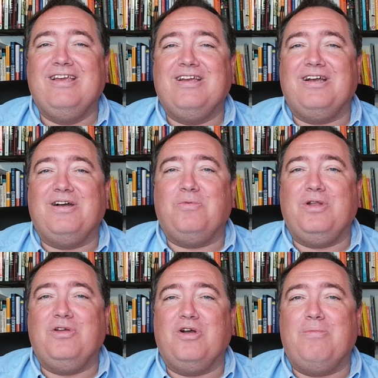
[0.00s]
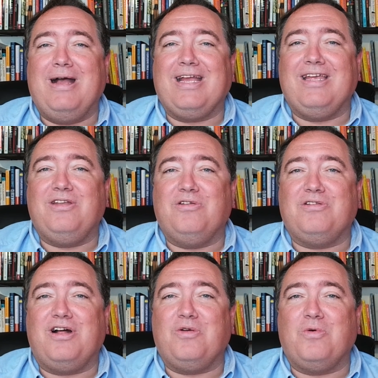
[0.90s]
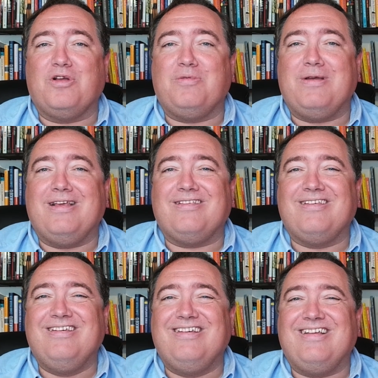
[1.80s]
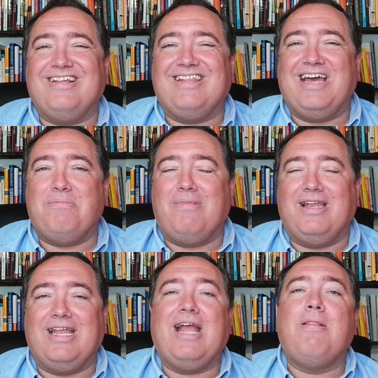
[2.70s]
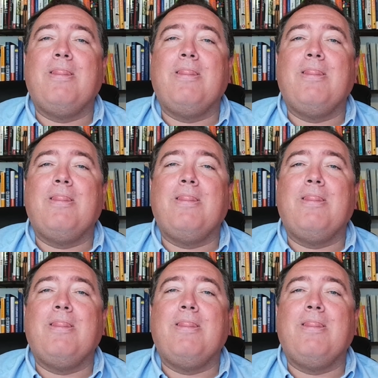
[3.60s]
when you go back into your Tana workspace that Monday.